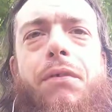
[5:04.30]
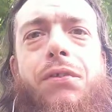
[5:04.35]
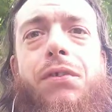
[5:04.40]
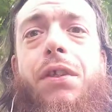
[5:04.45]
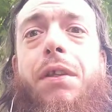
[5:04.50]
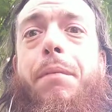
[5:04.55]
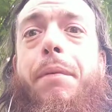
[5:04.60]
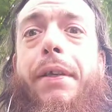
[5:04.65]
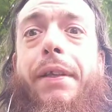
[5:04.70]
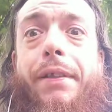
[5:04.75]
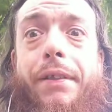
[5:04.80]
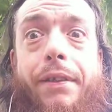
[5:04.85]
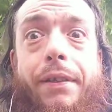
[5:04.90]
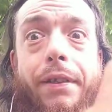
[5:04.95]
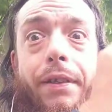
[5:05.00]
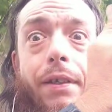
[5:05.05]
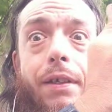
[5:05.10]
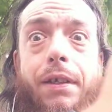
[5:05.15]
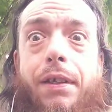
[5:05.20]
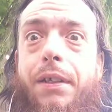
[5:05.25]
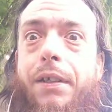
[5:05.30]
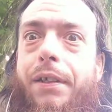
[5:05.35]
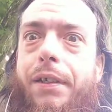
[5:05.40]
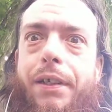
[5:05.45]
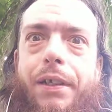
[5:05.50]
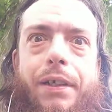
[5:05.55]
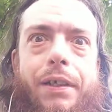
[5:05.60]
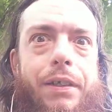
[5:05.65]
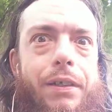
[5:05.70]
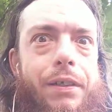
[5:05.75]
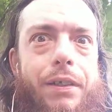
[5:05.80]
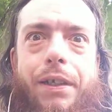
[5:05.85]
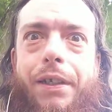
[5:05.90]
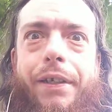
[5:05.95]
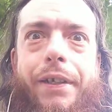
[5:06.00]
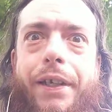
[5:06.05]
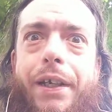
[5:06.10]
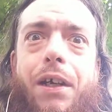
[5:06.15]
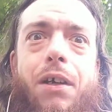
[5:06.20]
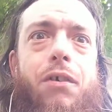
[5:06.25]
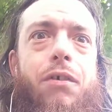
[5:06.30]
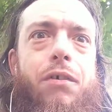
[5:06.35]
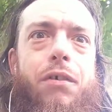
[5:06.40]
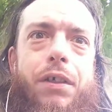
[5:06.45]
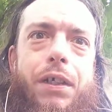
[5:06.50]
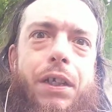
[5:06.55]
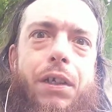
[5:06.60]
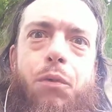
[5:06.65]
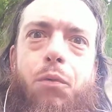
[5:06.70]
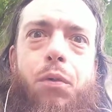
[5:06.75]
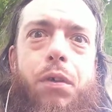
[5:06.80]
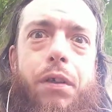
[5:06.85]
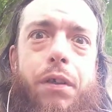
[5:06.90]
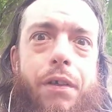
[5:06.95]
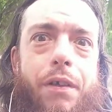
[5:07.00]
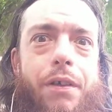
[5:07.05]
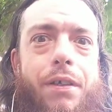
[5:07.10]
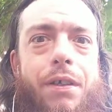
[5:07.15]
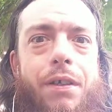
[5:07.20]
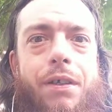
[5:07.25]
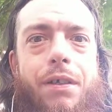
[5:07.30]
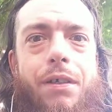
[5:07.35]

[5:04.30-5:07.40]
SIM in. There you go, it'll work.